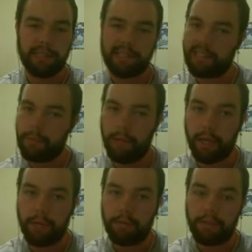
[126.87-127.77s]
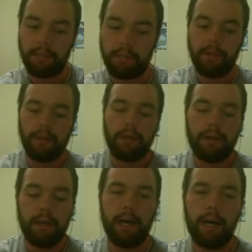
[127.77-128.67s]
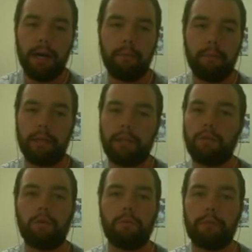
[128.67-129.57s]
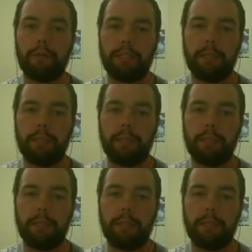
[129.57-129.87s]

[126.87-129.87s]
pick a new team. And I do the whole team